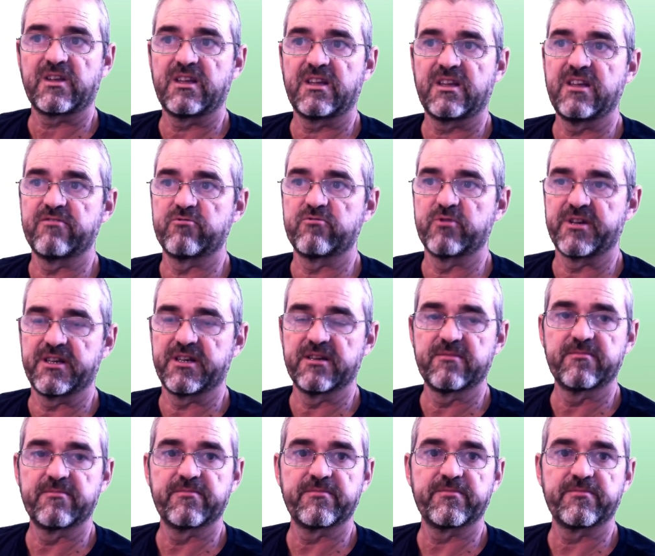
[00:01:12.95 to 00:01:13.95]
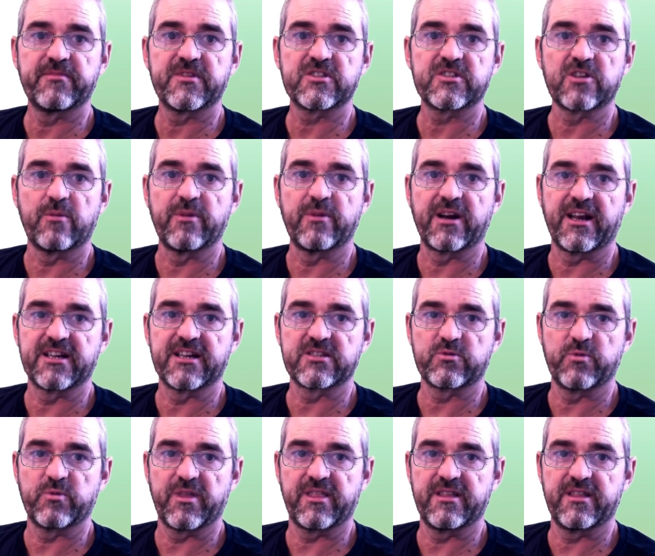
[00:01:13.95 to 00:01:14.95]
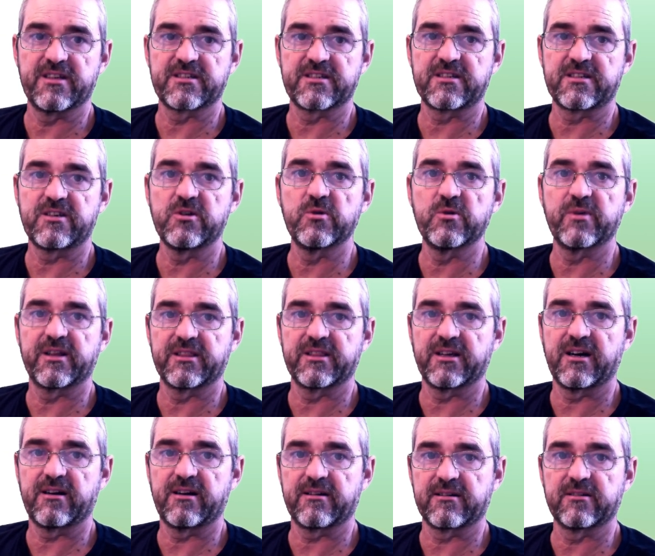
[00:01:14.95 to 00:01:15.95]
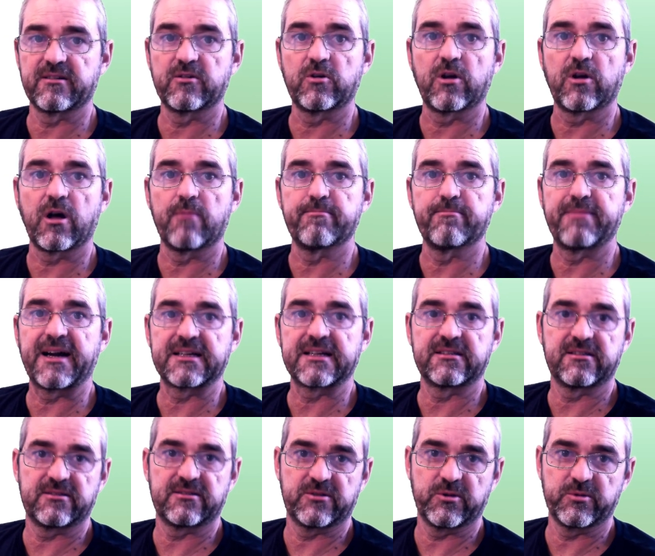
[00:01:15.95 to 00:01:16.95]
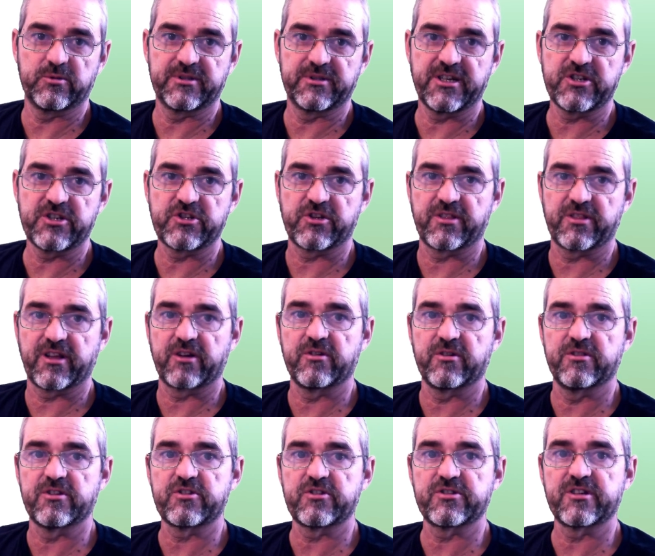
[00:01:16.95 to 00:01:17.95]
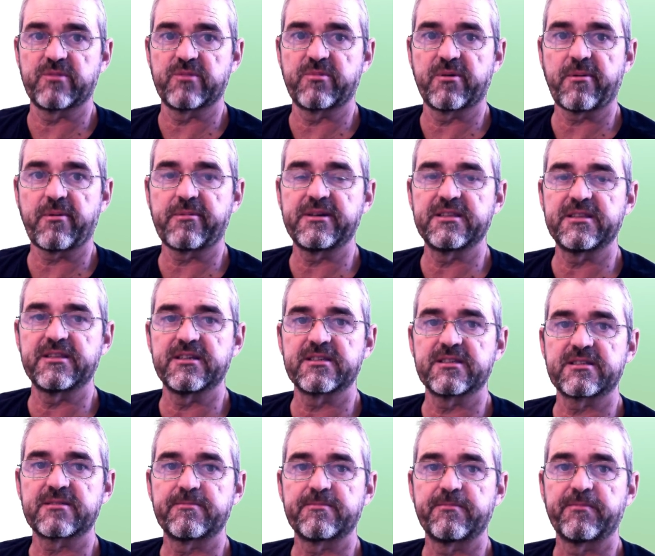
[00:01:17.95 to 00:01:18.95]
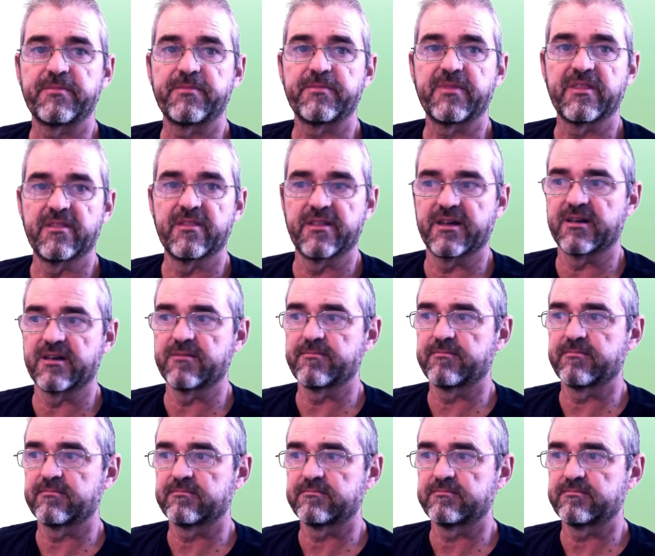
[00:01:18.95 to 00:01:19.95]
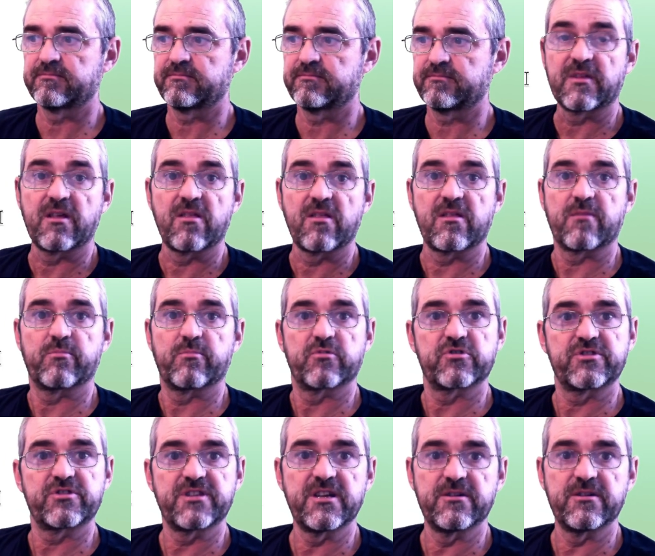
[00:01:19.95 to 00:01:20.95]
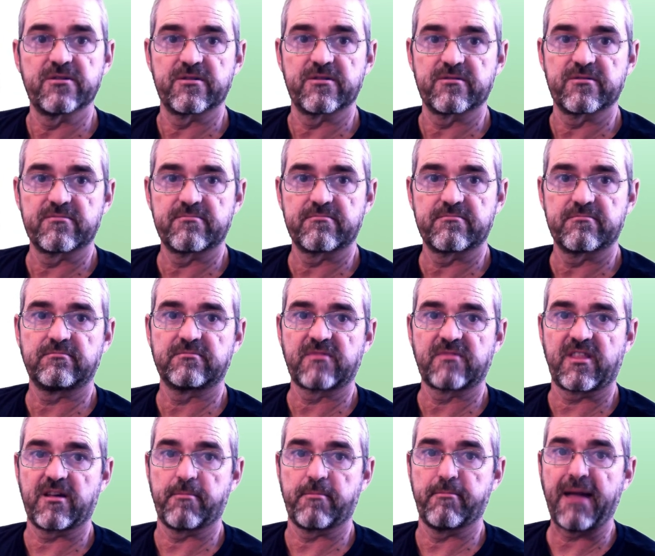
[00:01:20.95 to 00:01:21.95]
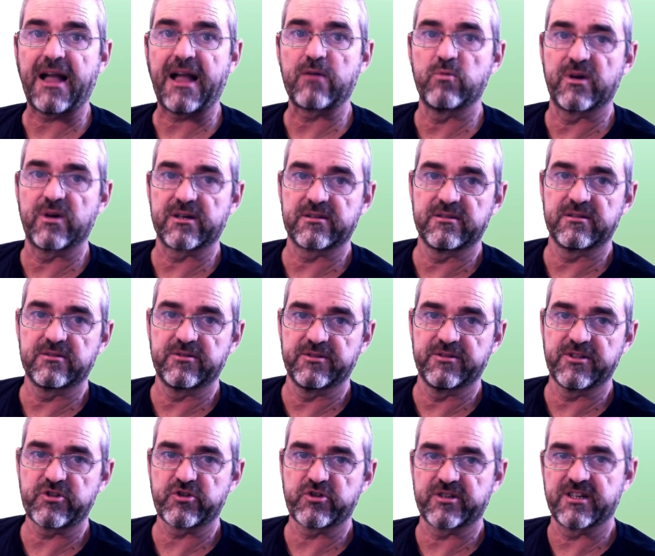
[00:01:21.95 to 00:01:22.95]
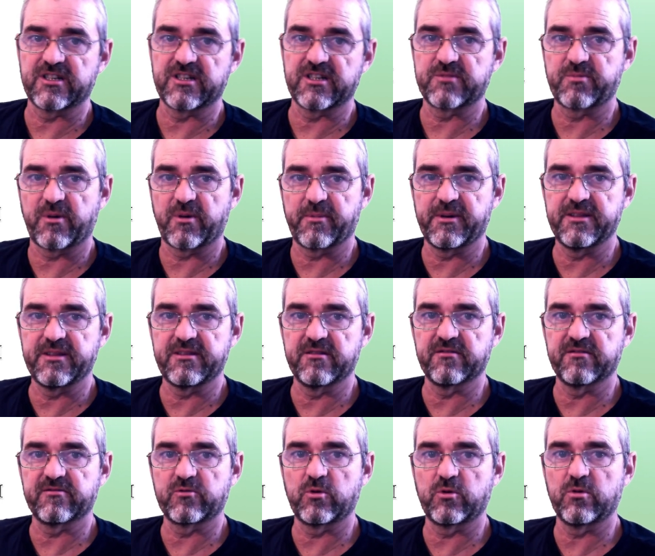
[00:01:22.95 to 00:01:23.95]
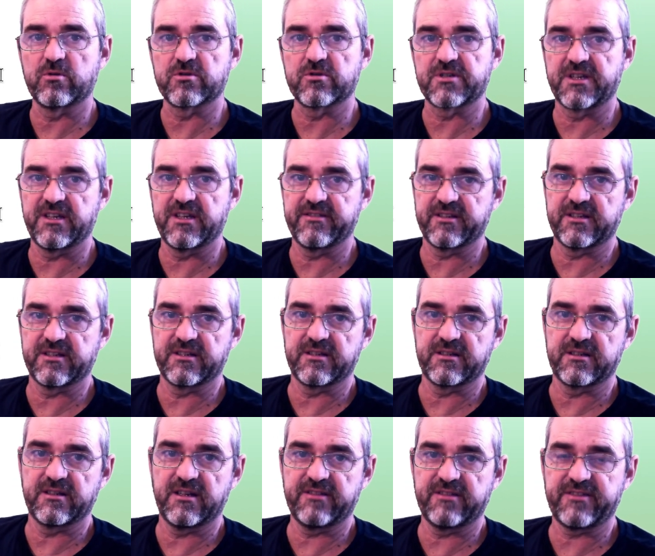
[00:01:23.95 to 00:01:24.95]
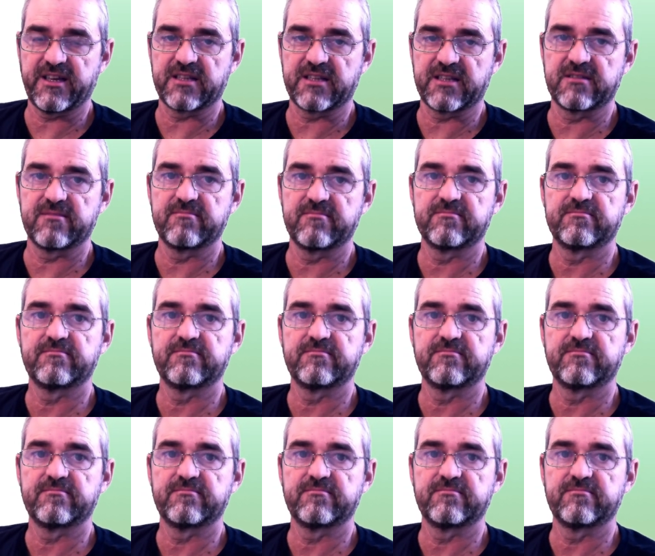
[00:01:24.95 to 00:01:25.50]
if we summarized with this Q and R compact notation the conditional probabilities, then the posterior, the backward conditionals probability of cause-given effect